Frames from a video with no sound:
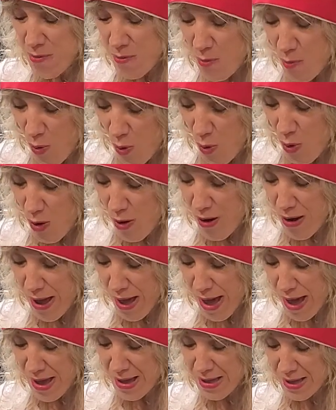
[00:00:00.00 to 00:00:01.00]
more
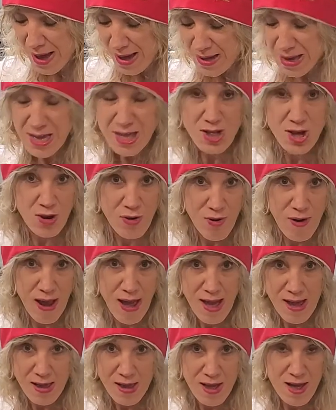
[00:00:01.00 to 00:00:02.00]
eggs I need to
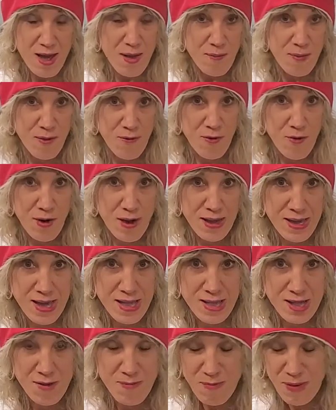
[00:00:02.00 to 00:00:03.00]
crack before I get
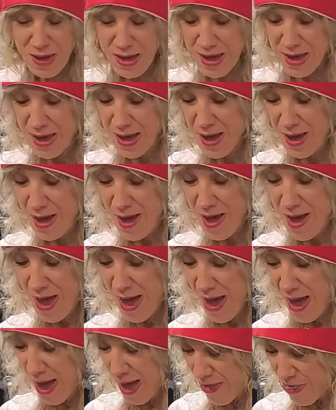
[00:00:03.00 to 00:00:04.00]
to be
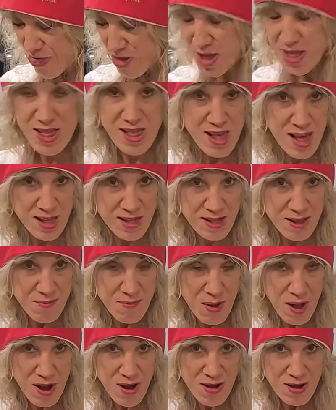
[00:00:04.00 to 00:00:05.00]
at the dozen
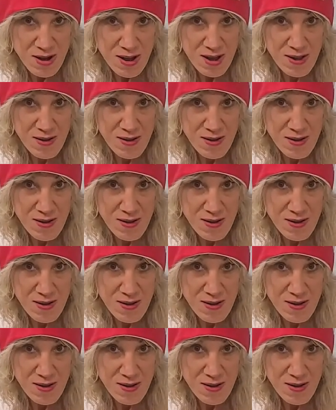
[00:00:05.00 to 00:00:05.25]
mark,